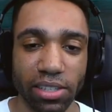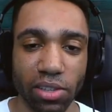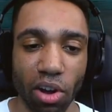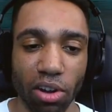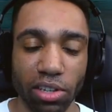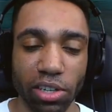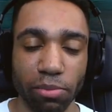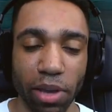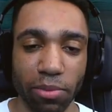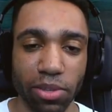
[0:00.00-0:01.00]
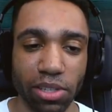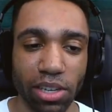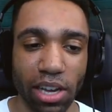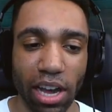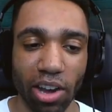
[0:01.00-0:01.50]
It's all good, baby.
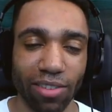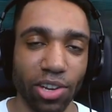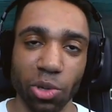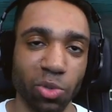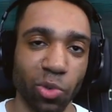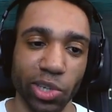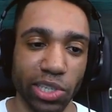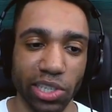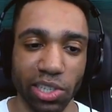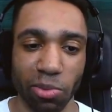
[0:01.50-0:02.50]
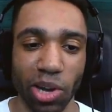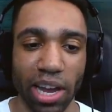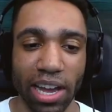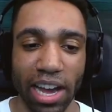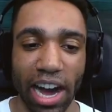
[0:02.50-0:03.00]
I don't even know whose voice it is anymore.
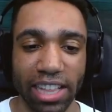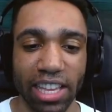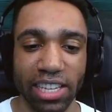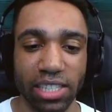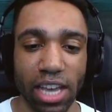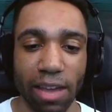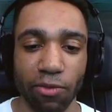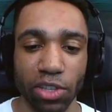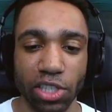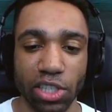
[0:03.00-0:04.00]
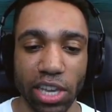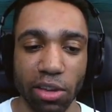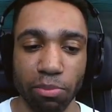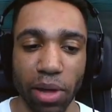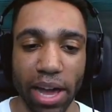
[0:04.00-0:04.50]
I think it's time for us to say
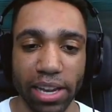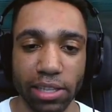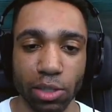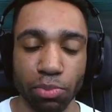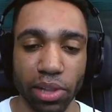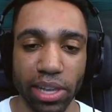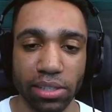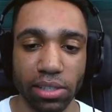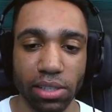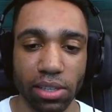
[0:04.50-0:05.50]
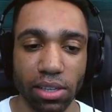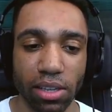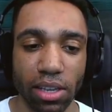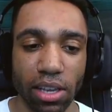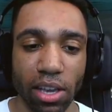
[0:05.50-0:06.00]
goodbye to this place.
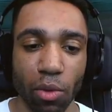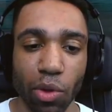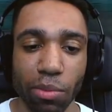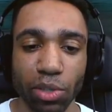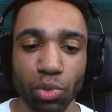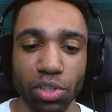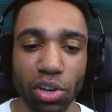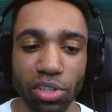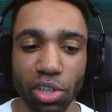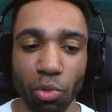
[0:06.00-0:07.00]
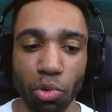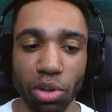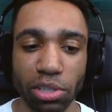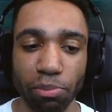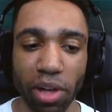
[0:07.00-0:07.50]
We must return to the
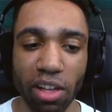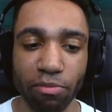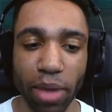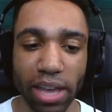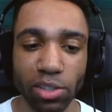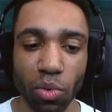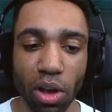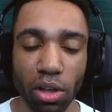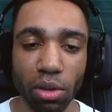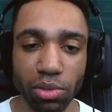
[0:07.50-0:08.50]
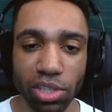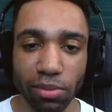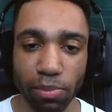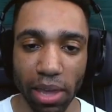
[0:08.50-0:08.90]
world above, back to our ocean,